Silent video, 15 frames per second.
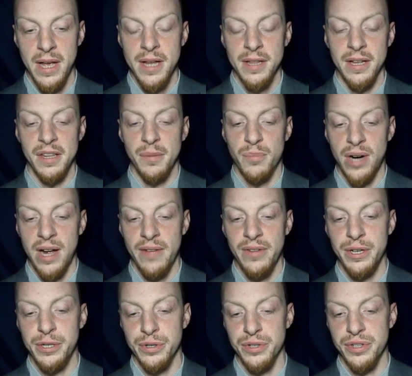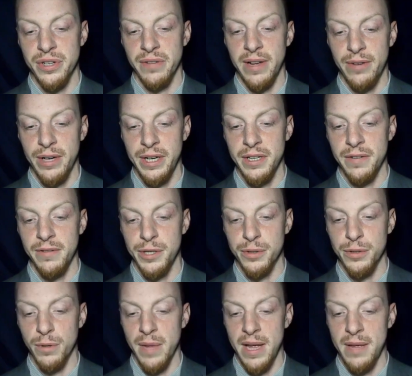that the private interest of every
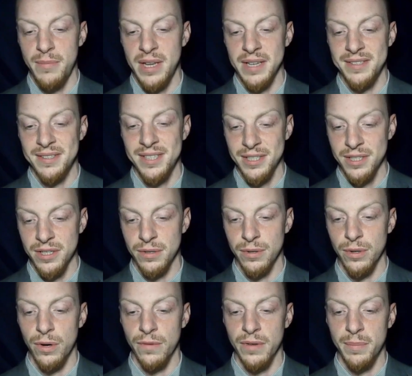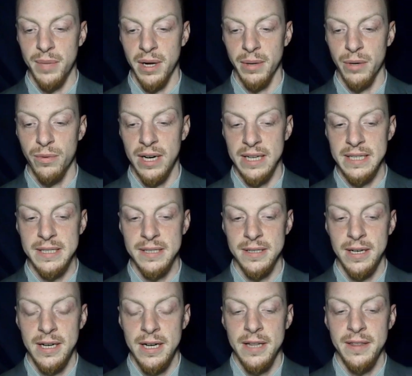individual may be a sentinel over the public rights.
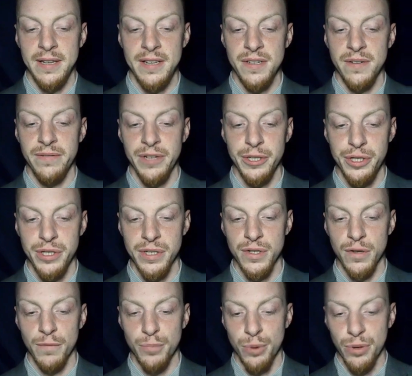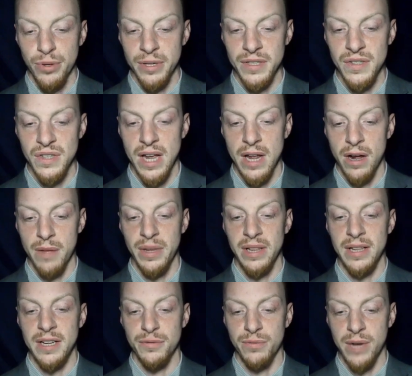These inventions of prudence cannot be
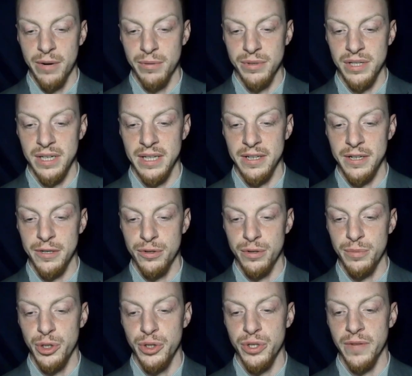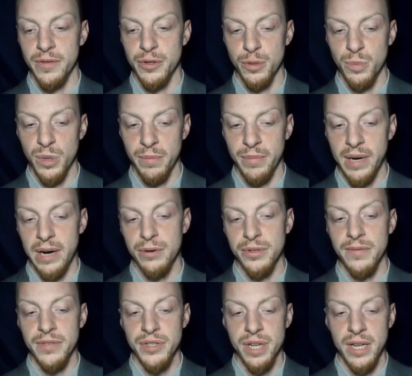less requisite in the distribution of the supreme powers
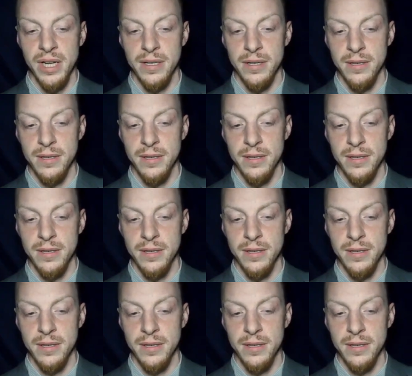of the state.